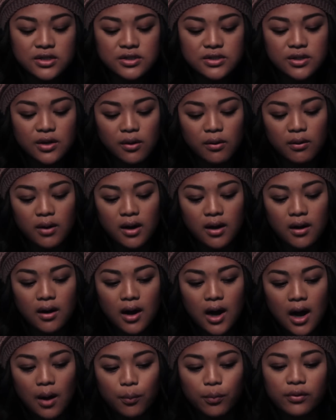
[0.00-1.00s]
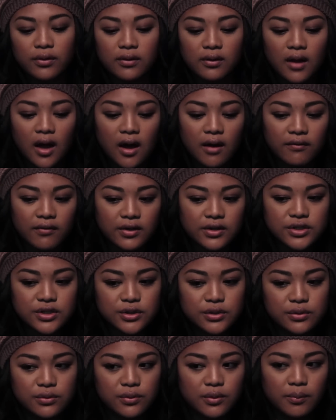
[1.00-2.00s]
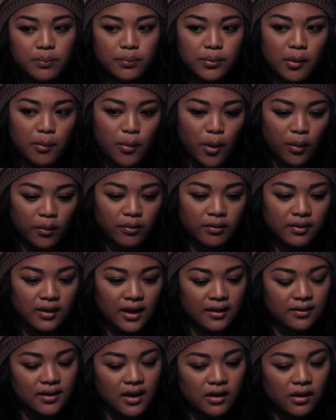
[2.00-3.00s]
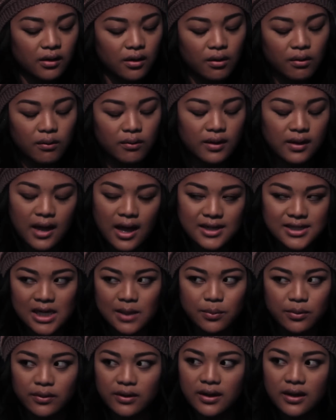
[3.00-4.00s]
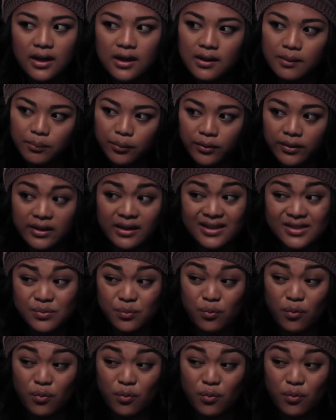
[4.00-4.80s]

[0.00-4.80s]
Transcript: So I would love to promote like that, you know, anti-bullying, and bullying is